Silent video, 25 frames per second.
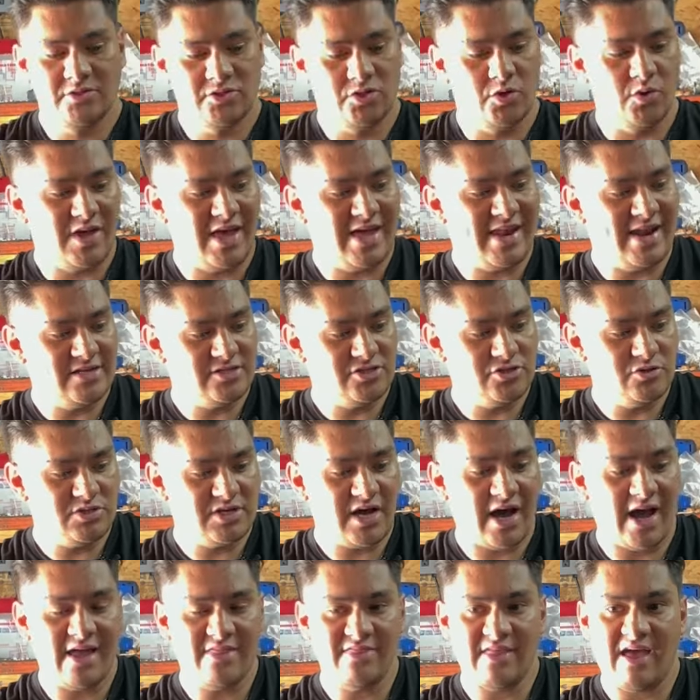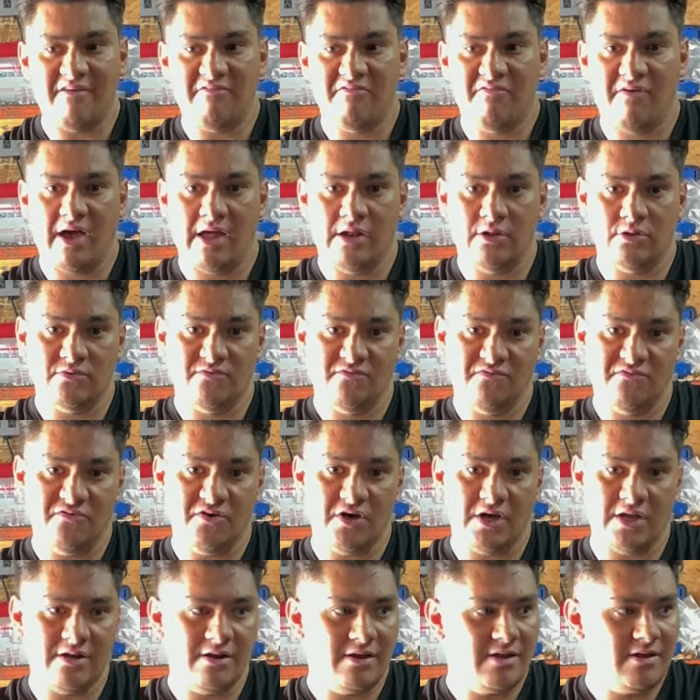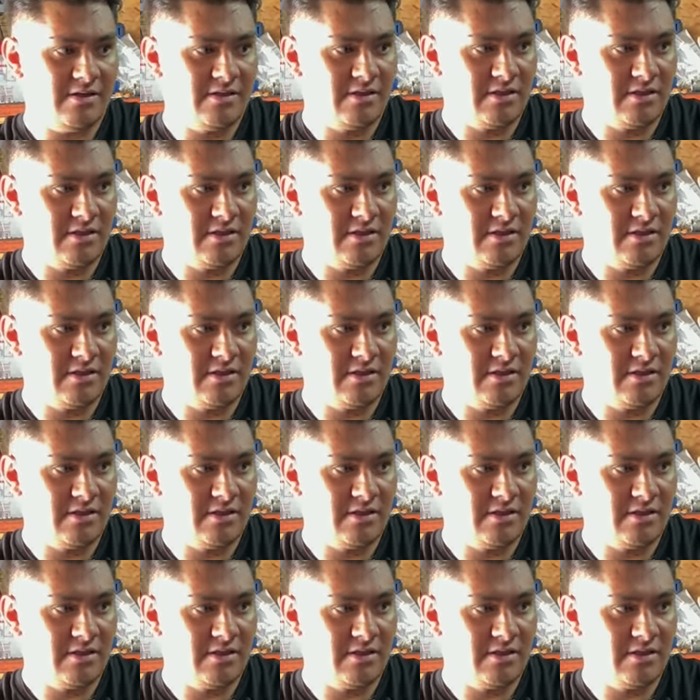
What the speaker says: So again, as you tie in that final foot,